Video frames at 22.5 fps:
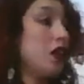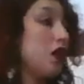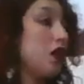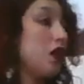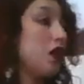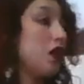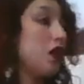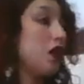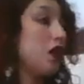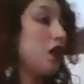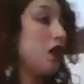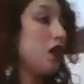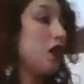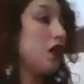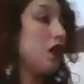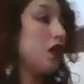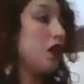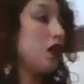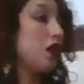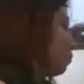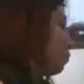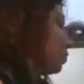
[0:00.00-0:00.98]
Um,
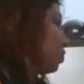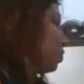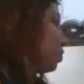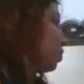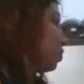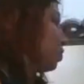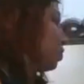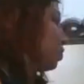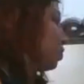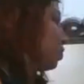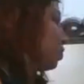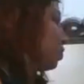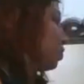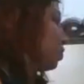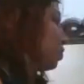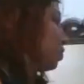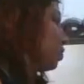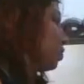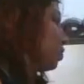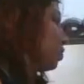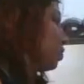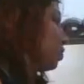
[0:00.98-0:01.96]
you know,
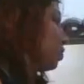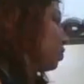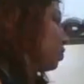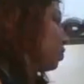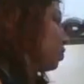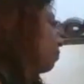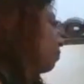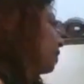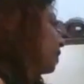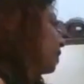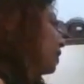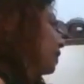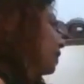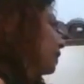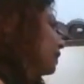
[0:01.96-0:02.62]
always, you know,